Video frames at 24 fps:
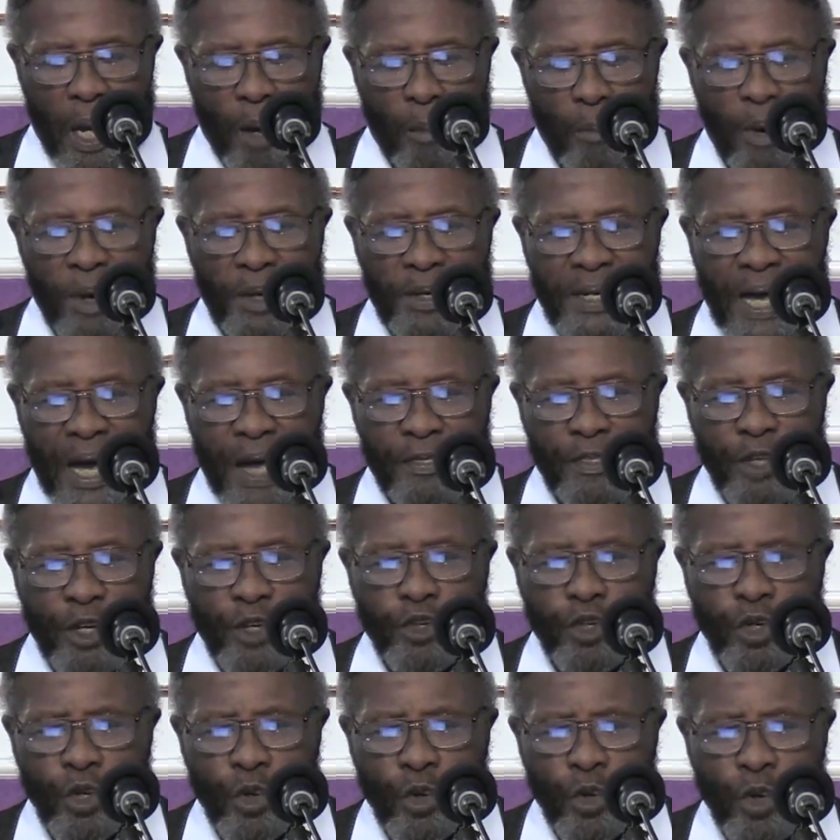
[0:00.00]
But now, the
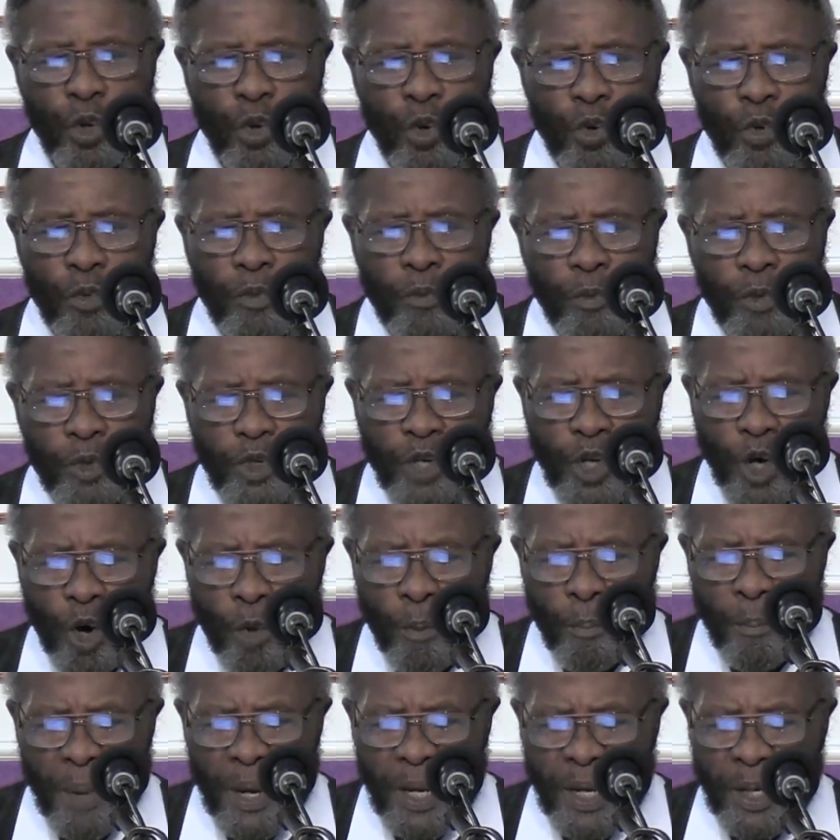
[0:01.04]
two
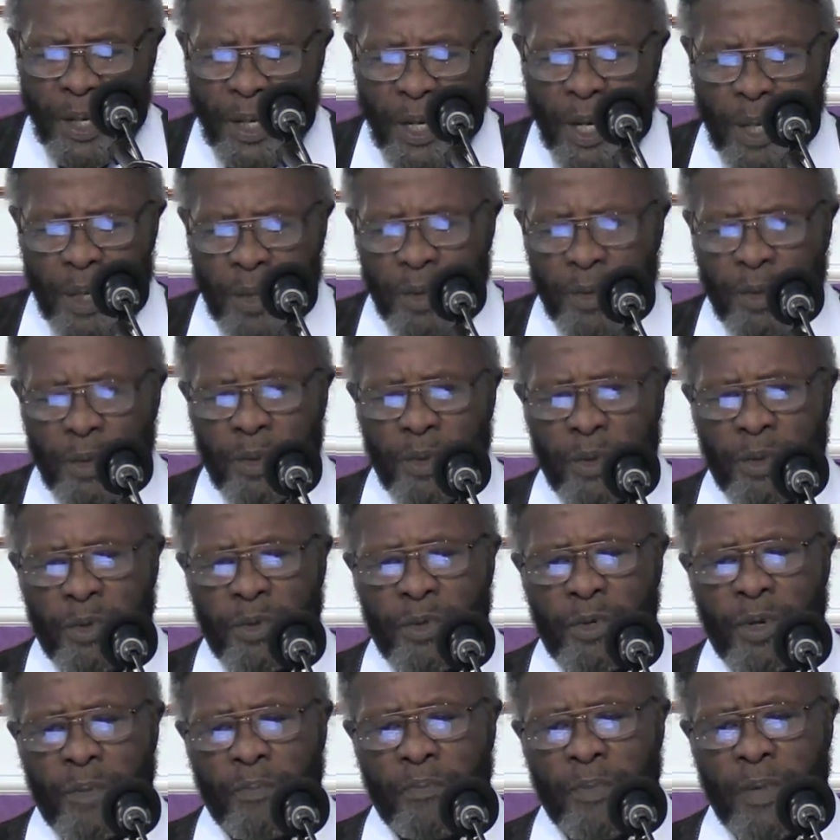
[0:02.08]

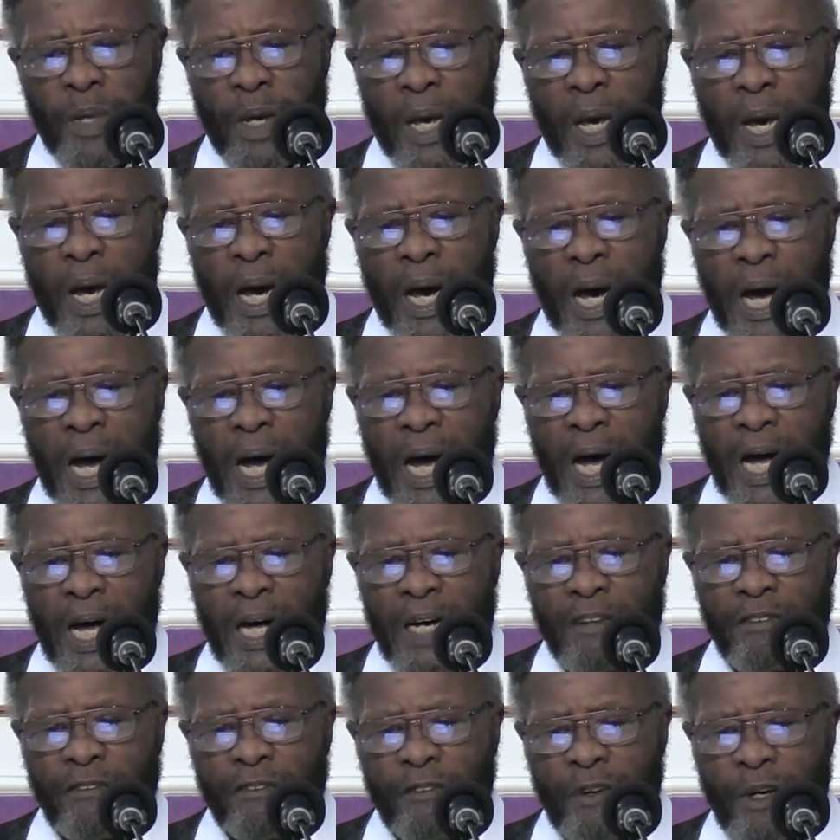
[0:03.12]
dominions
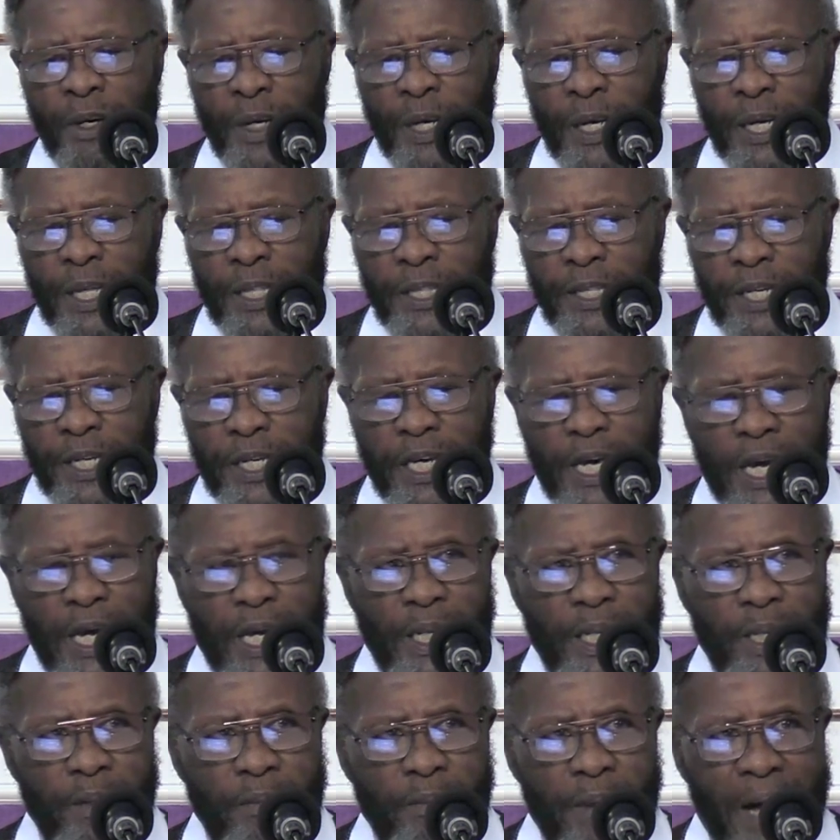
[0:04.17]
of the
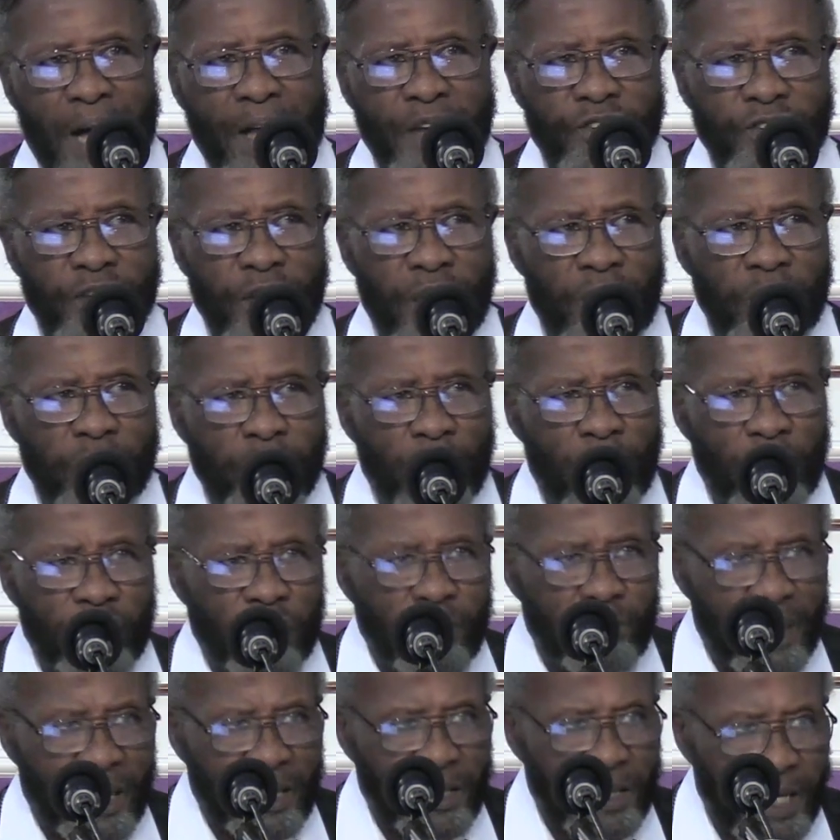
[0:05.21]
kingdom. I'll say as much
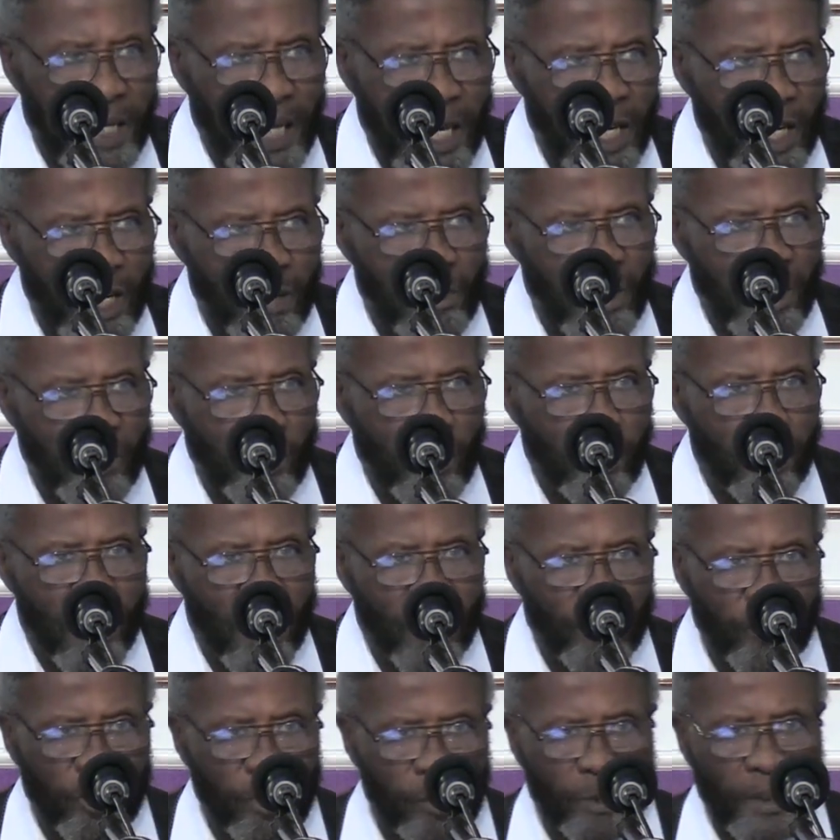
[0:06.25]
about the kingdom as I
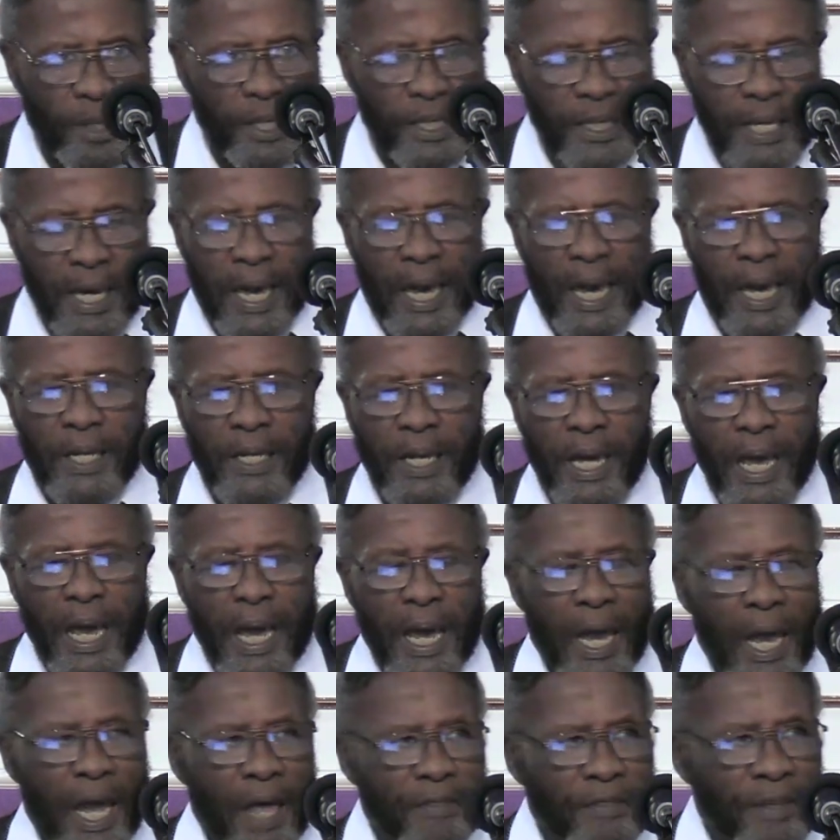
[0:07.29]
possibly can,
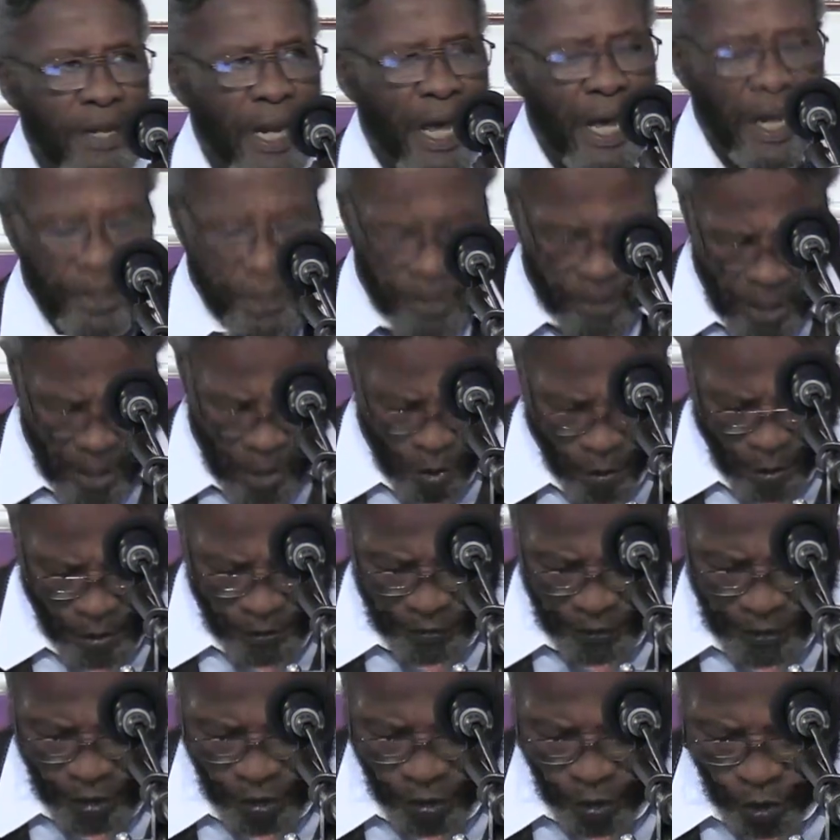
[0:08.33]
and then I'll deal with
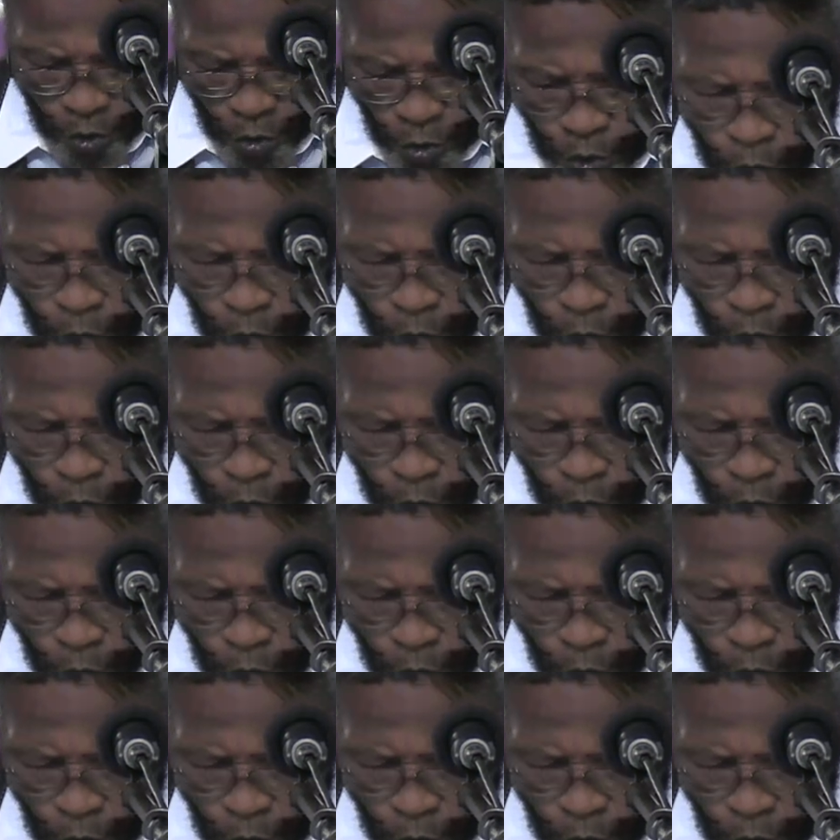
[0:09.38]
the two